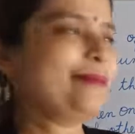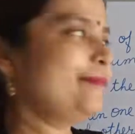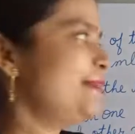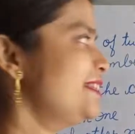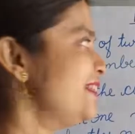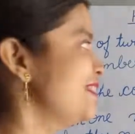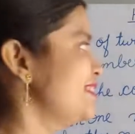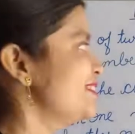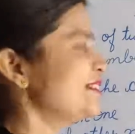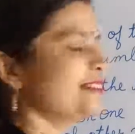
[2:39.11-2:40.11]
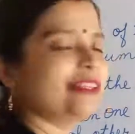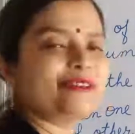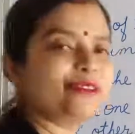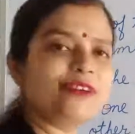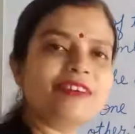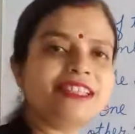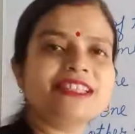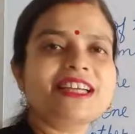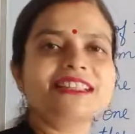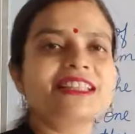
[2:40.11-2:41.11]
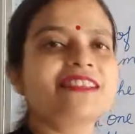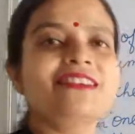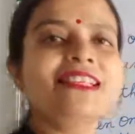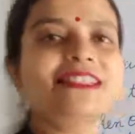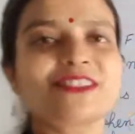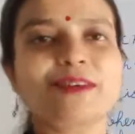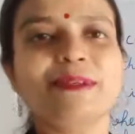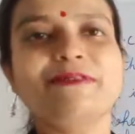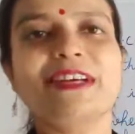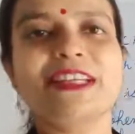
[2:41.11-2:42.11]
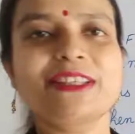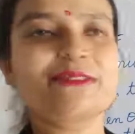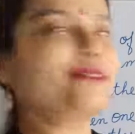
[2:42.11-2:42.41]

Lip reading: But no one is asking least common factor.